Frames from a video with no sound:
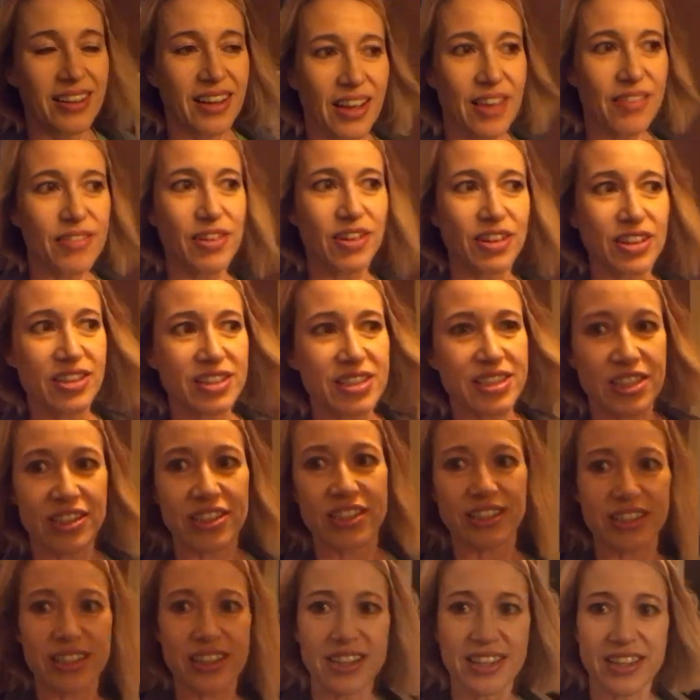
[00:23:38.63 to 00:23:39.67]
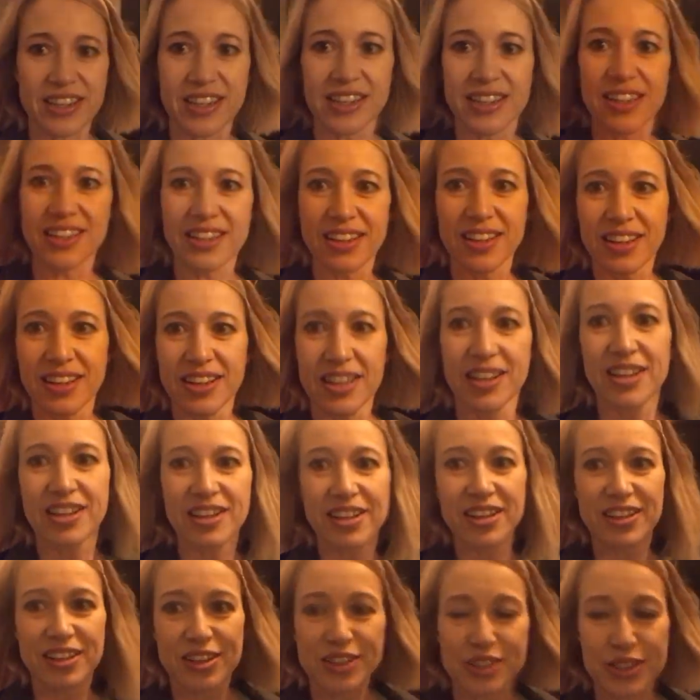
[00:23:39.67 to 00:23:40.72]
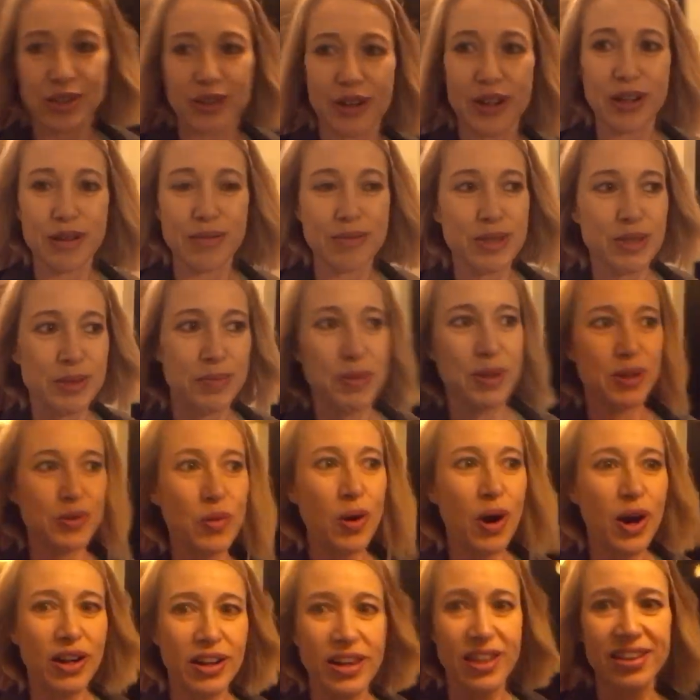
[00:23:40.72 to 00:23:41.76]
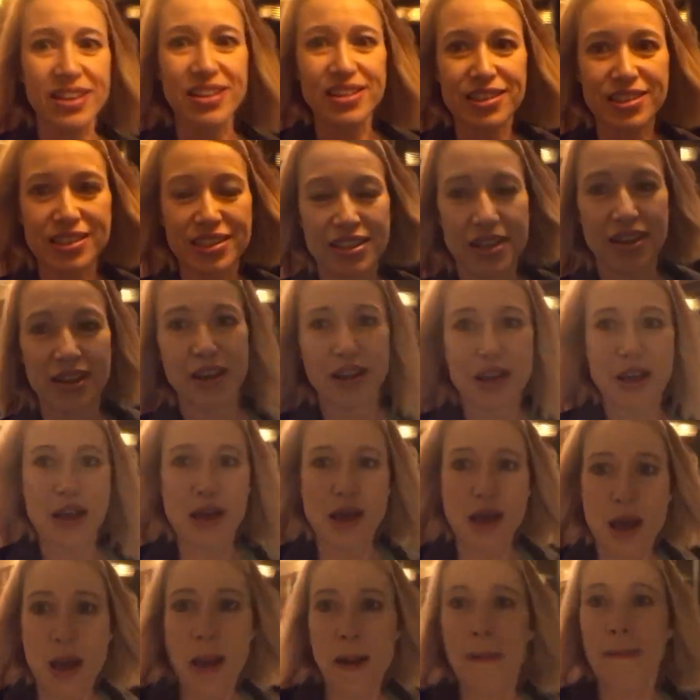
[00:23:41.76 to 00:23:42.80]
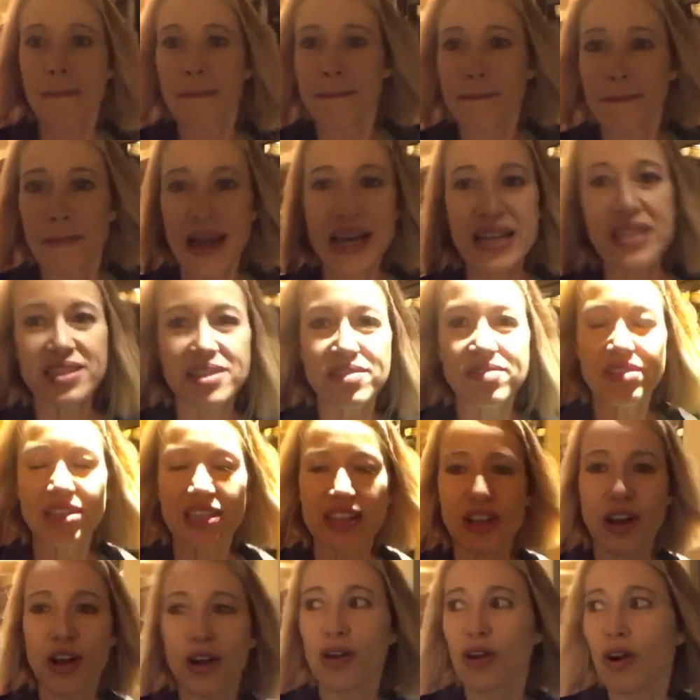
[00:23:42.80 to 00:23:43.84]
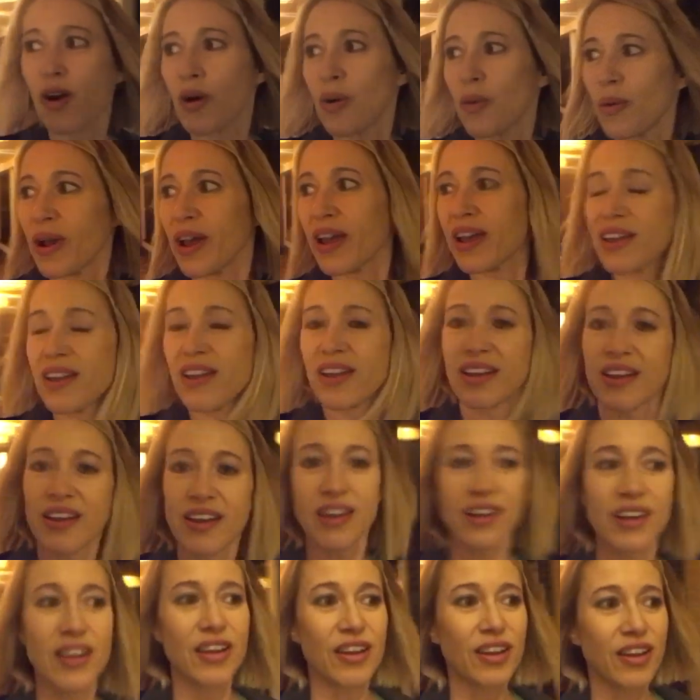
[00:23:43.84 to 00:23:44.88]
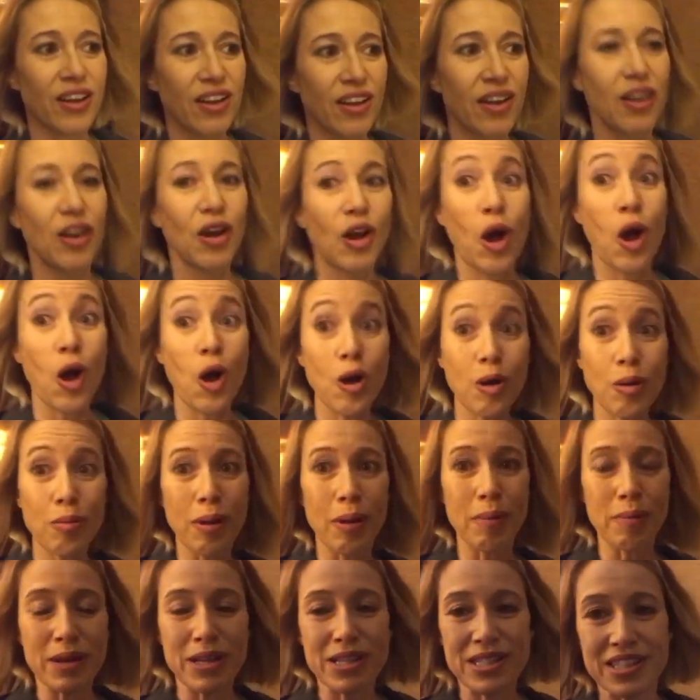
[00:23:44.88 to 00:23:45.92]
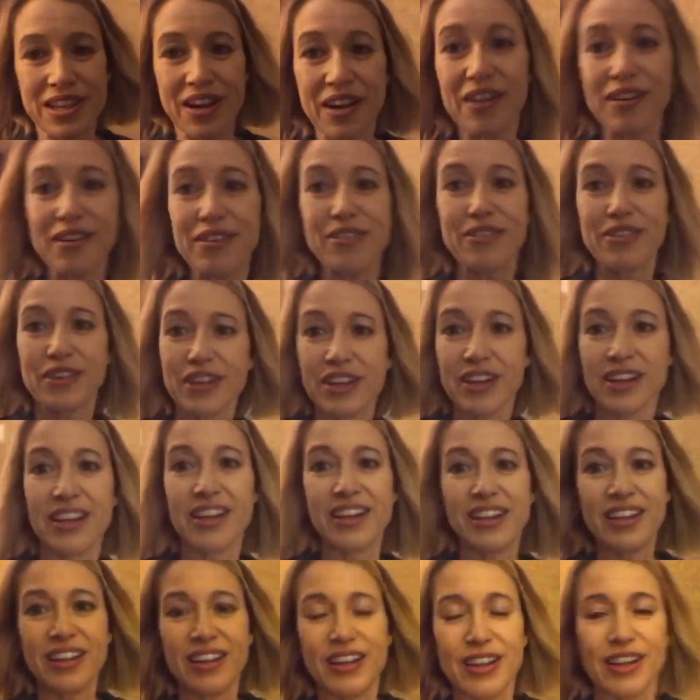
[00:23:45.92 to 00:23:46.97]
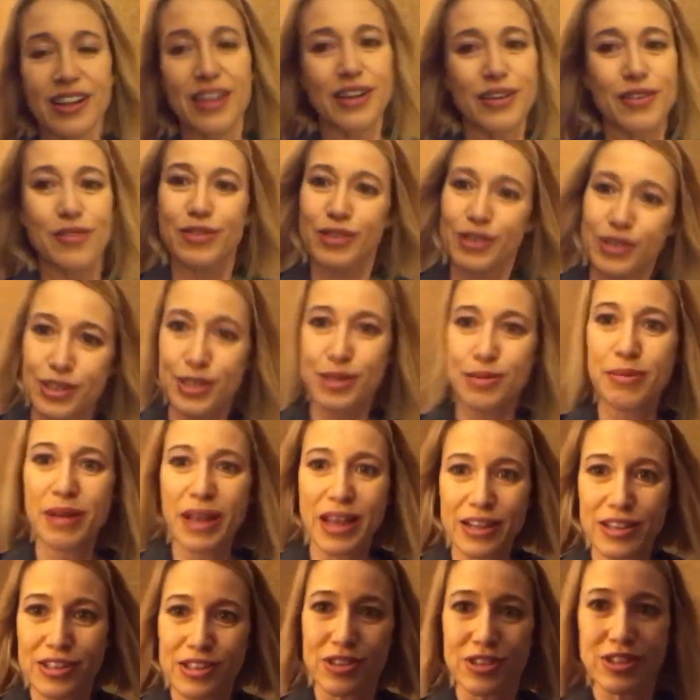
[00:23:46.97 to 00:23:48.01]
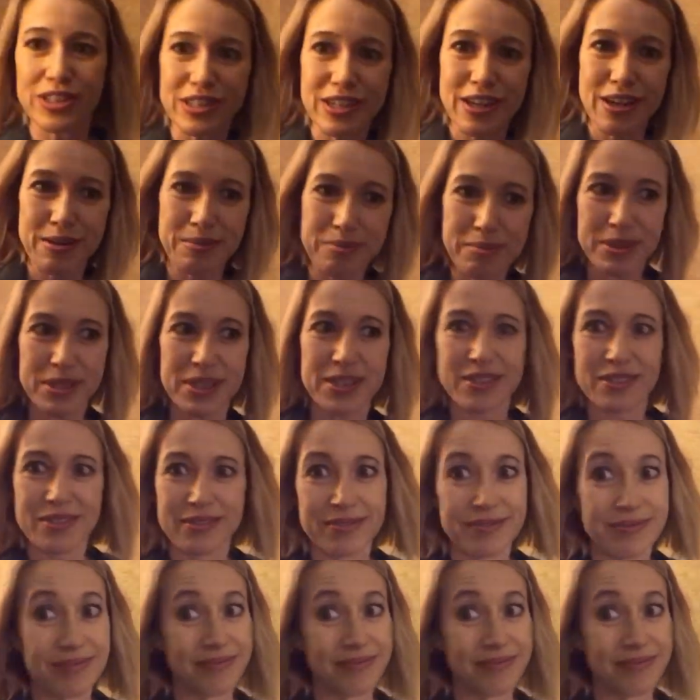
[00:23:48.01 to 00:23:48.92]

I volunteered. So I am speed walking this massively long hallway all by myself for some extra steps.